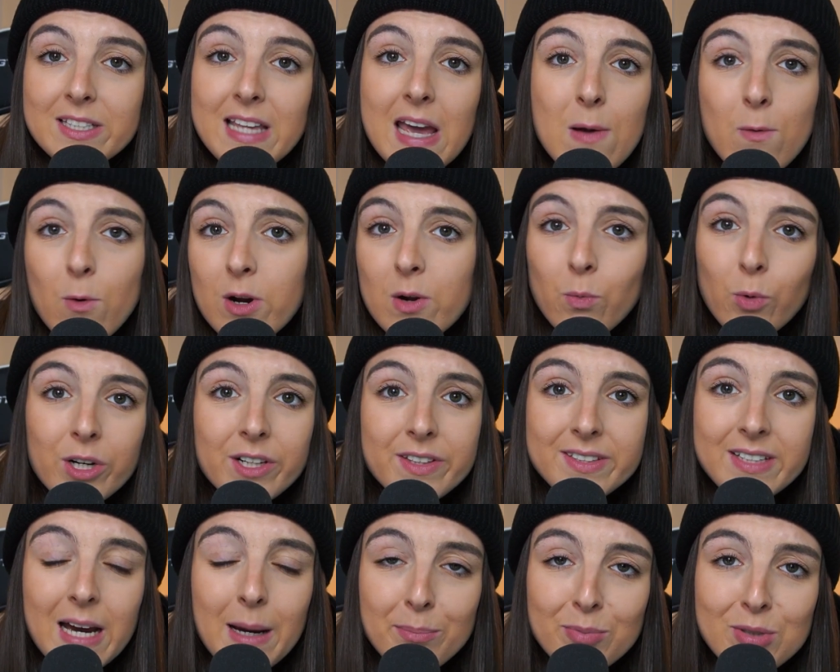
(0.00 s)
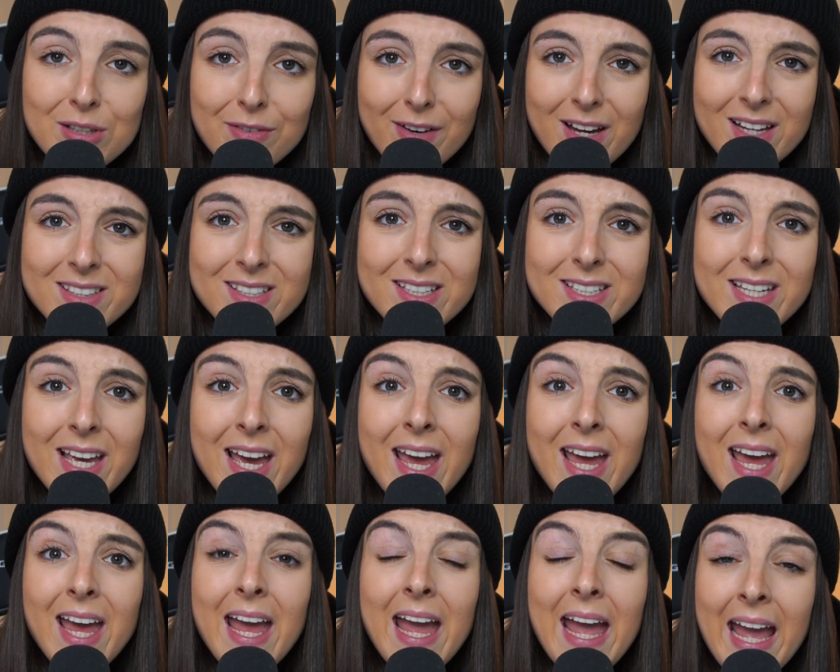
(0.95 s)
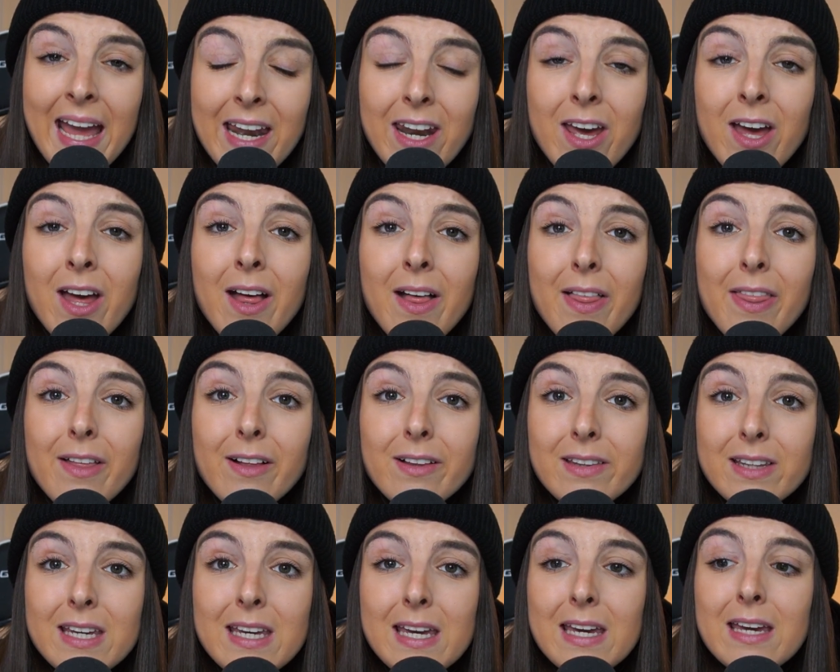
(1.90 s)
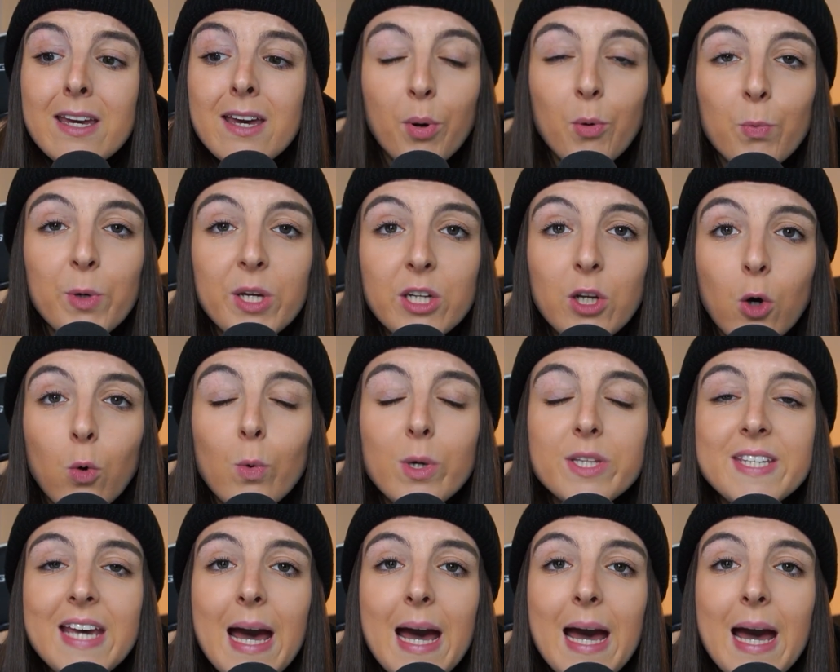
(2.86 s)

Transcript: They weren't one of the top defenses in the league. But we know what's